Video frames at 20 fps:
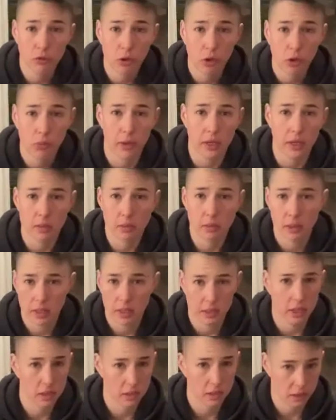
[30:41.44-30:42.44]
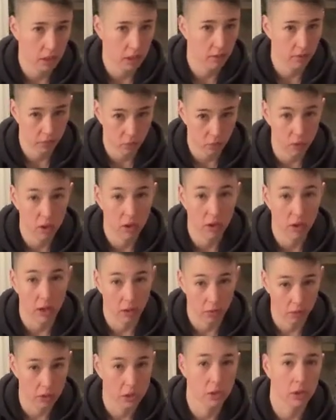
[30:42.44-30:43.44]
do floor press because that's kind of what
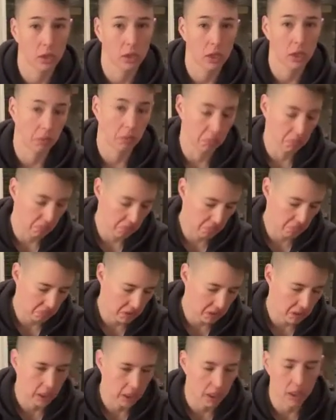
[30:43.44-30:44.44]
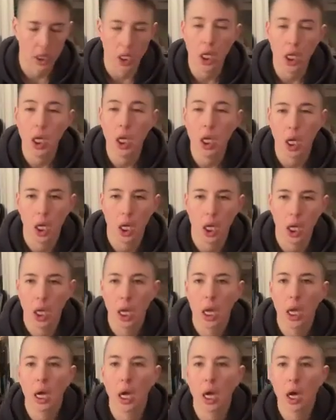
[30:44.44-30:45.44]
I originally intended.
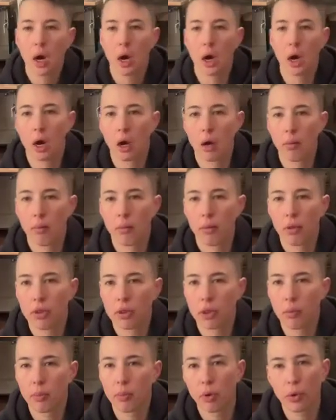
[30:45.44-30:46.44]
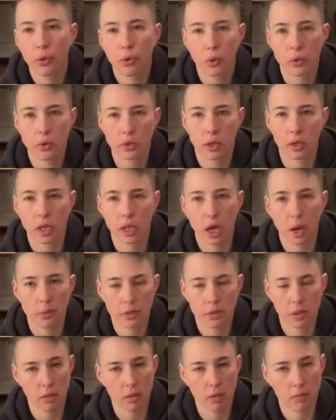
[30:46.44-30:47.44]
The pull throughs are on the
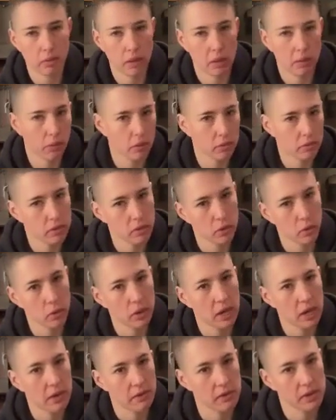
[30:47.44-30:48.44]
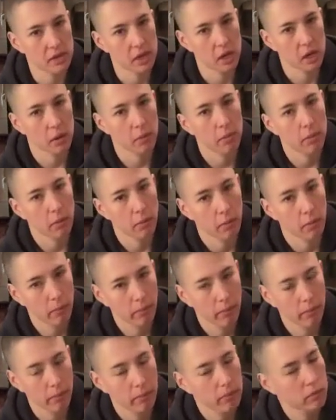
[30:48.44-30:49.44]
option that people don't have the setup
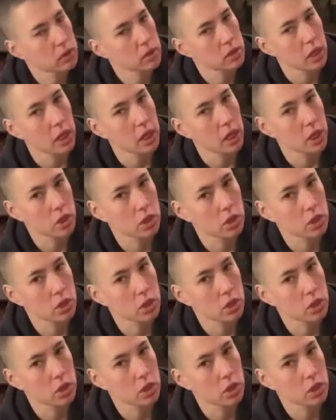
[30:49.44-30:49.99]
/